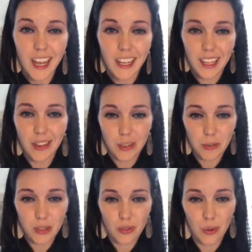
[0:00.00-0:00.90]
Thank you so
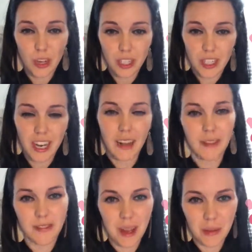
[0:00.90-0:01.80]
much for watching, and have a
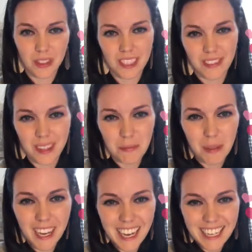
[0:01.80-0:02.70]
fabulous evening.
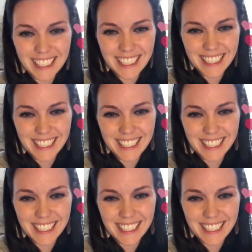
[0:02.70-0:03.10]
Bye, guys.